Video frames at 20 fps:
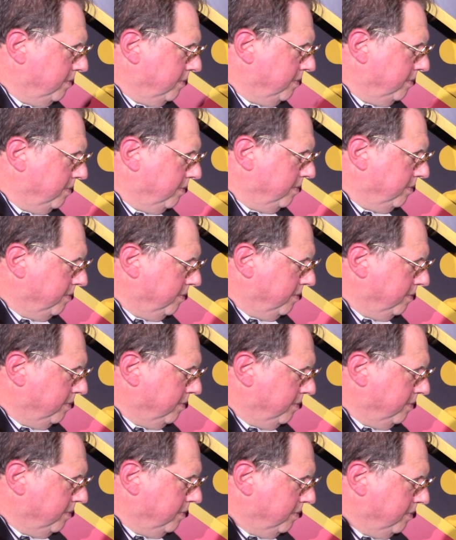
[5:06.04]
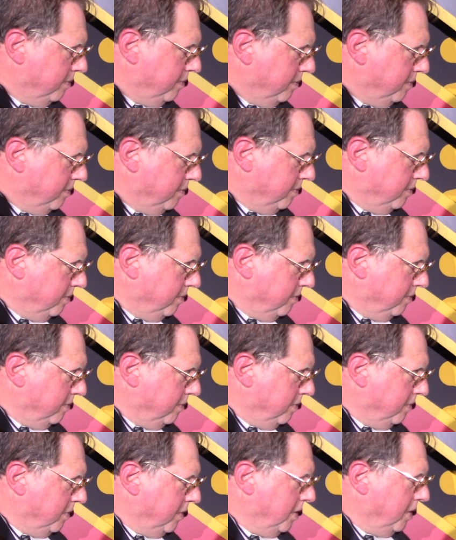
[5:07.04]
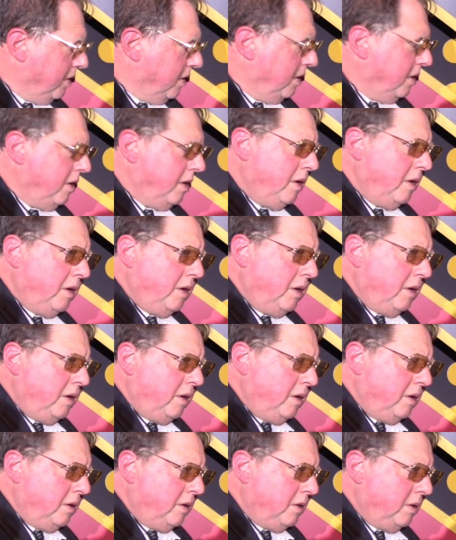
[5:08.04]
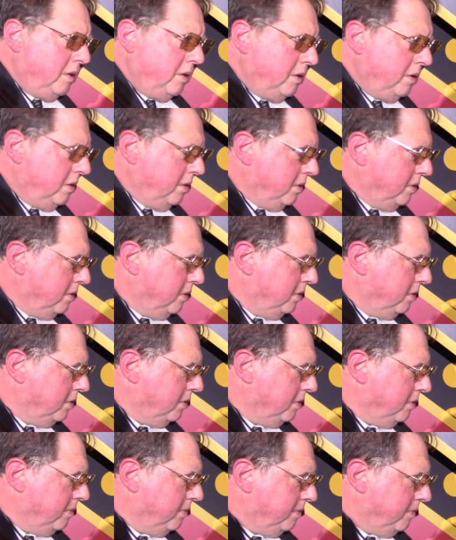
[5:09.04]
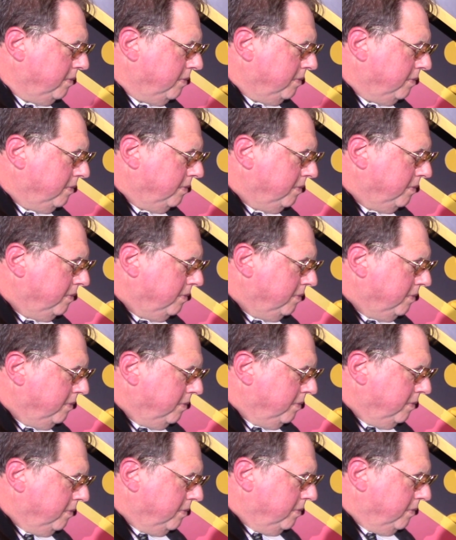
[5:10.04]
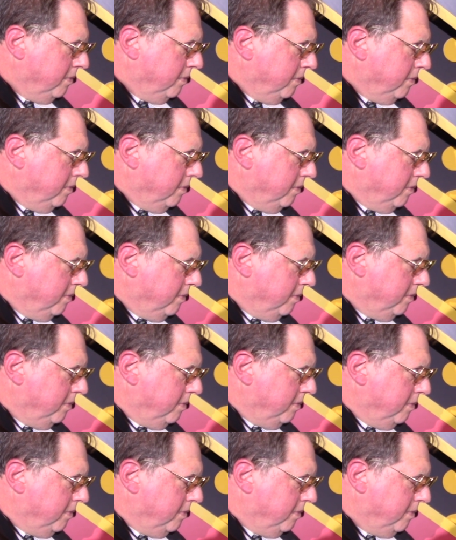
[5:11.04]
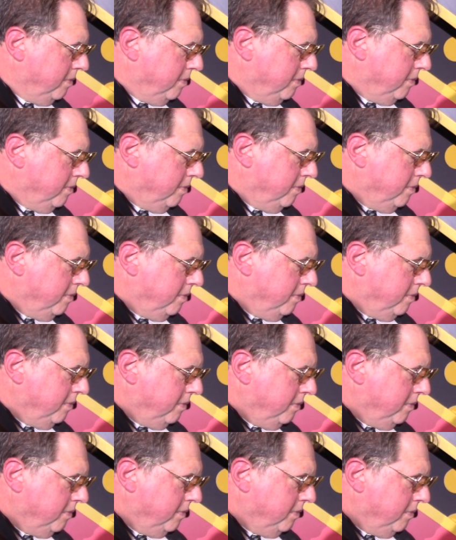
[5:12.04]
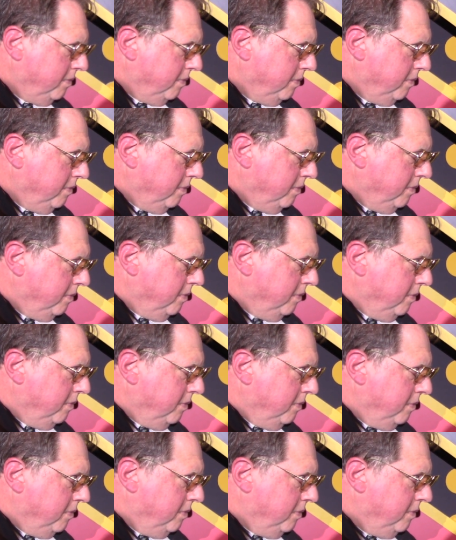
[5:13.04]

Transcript: [no speech]